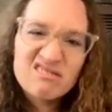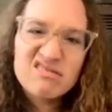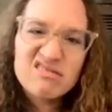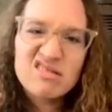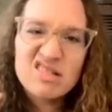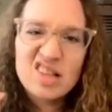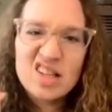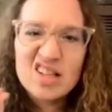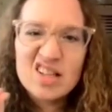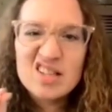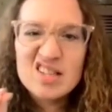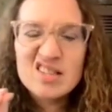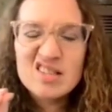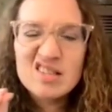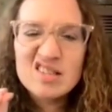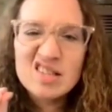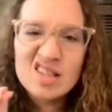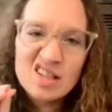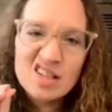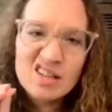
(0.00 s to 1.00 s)
like
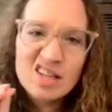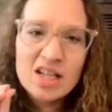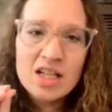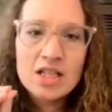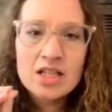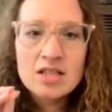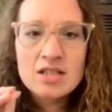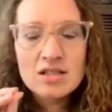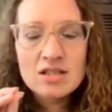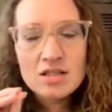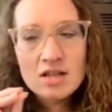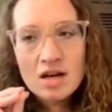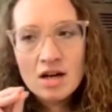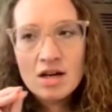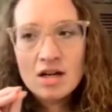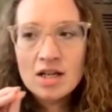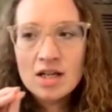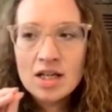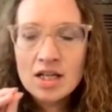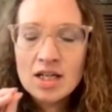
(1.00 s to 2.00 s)
sneering and
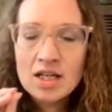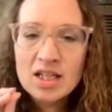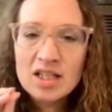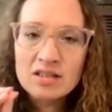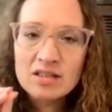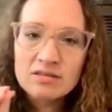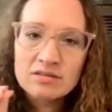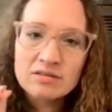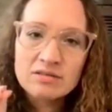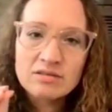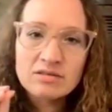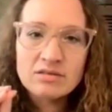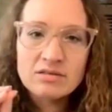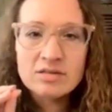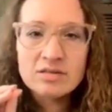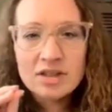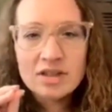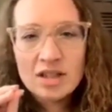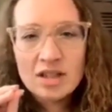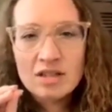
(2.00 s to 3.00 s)
snarring and,
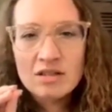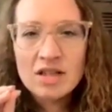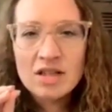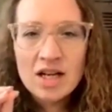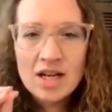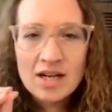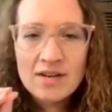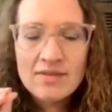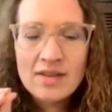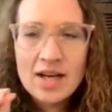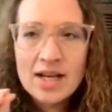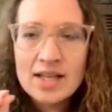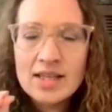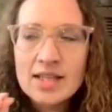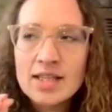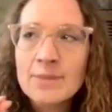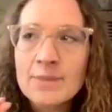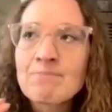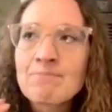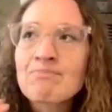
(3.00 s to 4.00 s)
kind of that
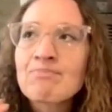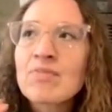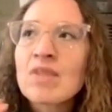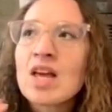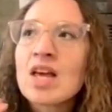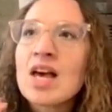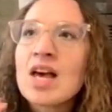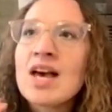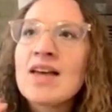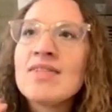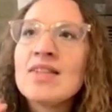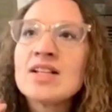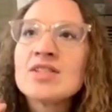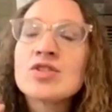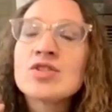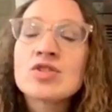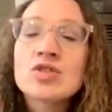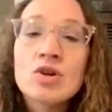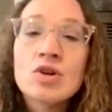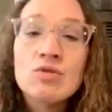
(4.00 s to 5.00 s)
thing. Yeah. And then
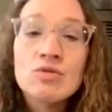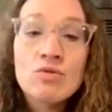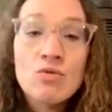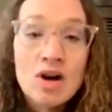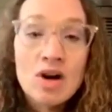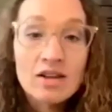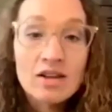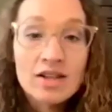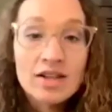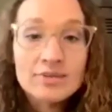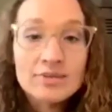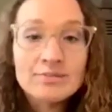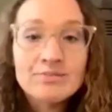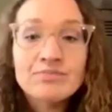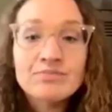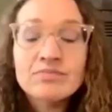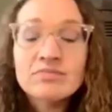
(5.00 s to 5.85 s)
stonewalling.